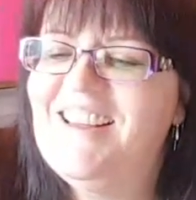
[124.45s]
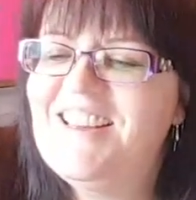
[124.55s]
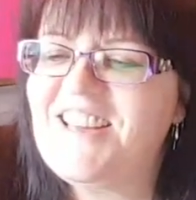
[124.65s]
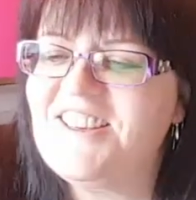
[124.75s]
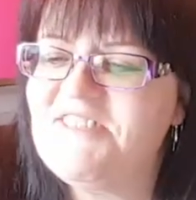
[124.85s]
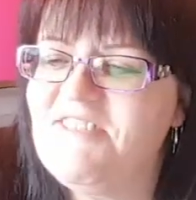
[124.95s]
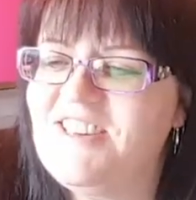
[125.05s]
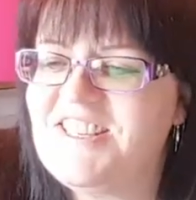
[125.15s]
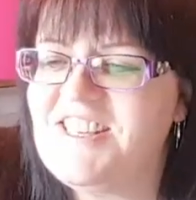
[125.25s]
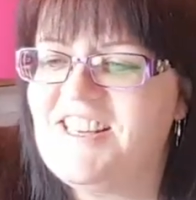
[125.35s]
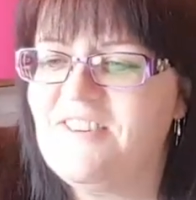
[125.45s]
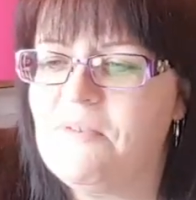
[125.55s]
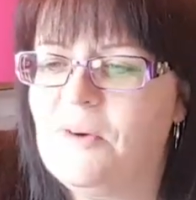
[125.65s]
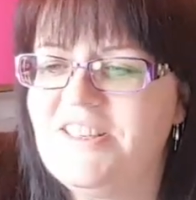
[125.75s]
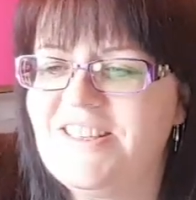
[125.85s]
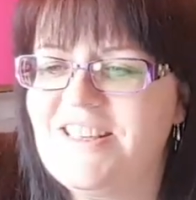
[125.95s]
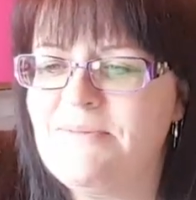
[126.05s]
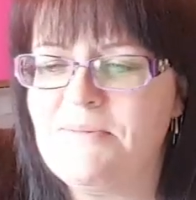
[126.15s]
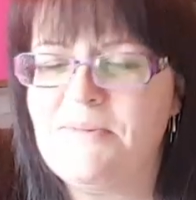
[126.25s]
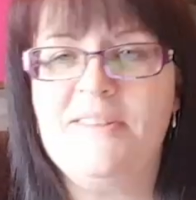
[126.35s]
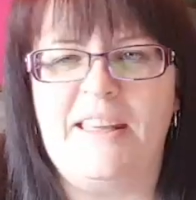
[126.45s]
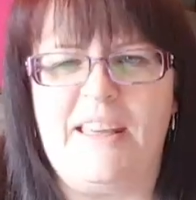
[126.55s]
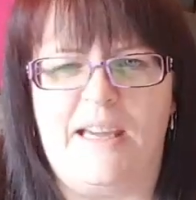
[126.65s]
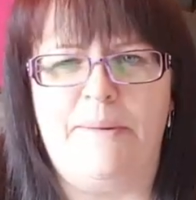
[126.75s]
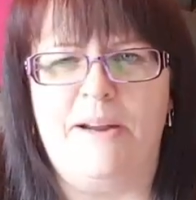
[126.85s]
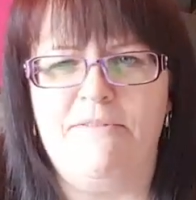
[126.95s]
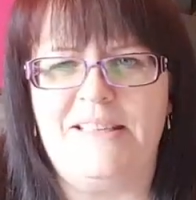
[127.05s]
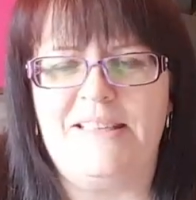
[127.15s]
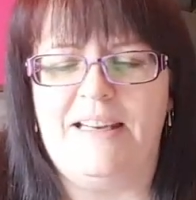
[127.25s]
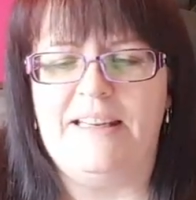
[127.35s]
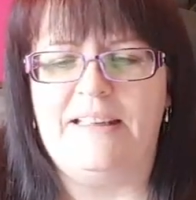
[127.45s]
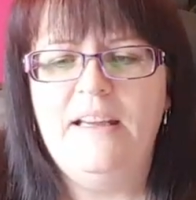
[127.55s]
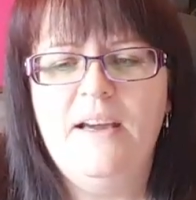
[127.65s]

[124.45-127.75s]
Shel Staruni is still in her onesie, but been thinking about reselling.